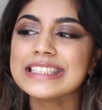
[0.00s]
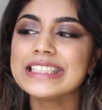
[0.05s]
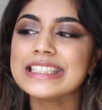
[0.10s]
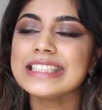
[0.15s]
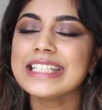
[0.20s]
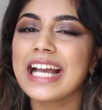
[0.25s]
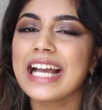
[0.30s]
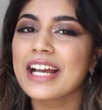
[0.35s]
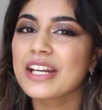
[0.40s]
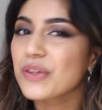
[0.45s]

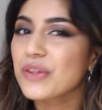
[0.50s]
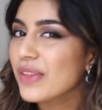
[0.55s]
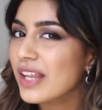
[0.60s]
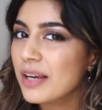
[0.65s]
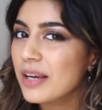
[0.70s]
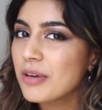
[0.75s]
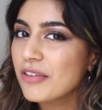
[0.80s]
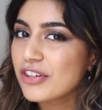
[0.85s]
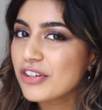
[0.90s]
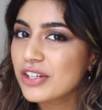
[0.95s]
yeah, I don't think
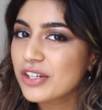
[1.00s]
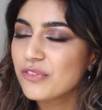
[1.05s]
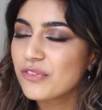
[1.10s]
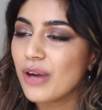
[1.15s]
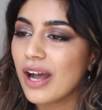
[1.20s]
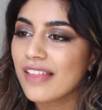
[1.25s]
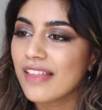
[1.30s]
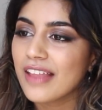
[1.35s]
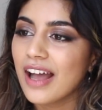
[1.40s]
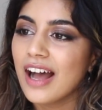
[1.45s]
I'm ever gonna
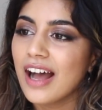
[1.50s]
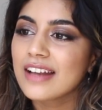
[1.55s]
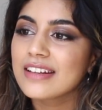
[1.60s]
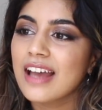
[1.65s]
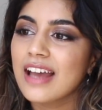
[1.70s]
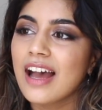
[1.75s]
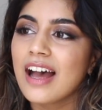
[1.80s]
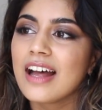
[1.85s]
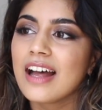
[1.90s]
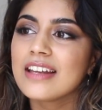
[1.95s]
wear that,
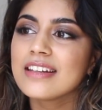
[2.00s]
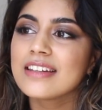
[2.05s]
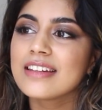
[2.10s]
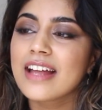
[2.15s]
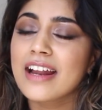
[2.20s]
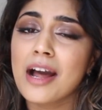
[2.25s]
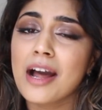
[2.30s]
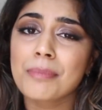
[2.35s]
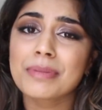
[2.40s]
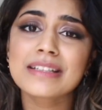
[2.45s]
and
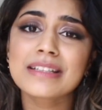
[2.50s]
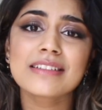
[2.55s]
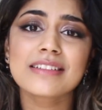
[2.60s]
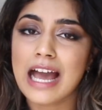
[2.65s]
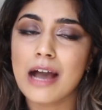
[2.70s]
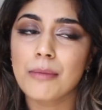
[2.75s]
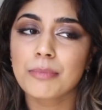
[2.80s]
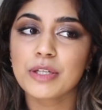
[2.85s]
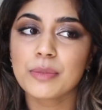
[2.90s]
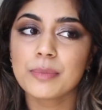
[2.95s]
that tends to
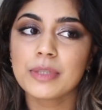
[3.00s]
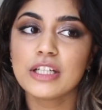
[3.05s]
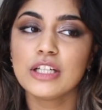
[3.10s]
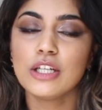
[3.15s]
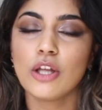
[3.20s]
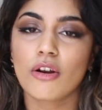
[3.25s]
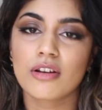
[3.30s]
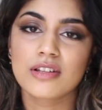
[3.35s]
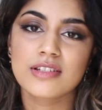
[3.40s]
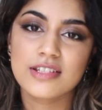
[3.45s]
happen to me a
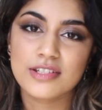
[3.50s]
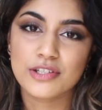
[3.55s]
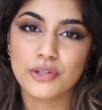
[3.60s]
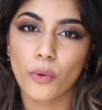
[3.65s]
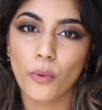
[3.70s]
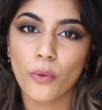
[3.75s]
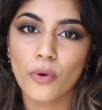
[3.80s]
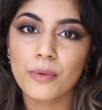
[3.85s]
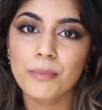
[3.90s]
lot in store.